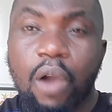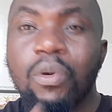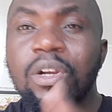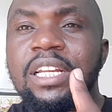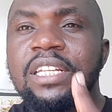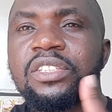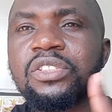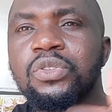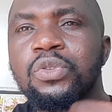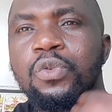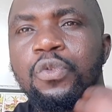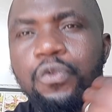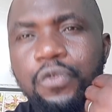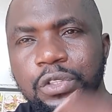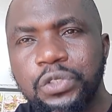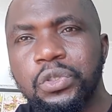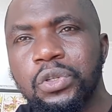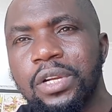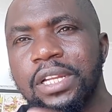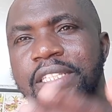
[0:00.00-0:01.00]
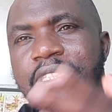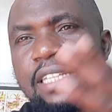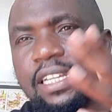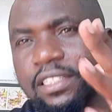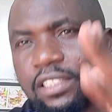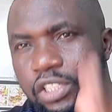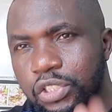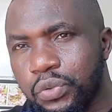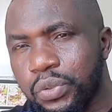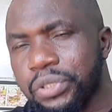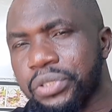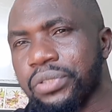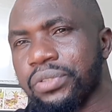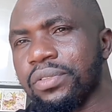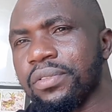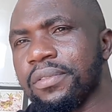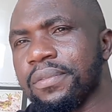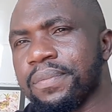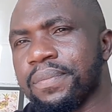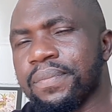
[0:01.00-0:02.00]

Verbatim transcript: want us to visualize a situation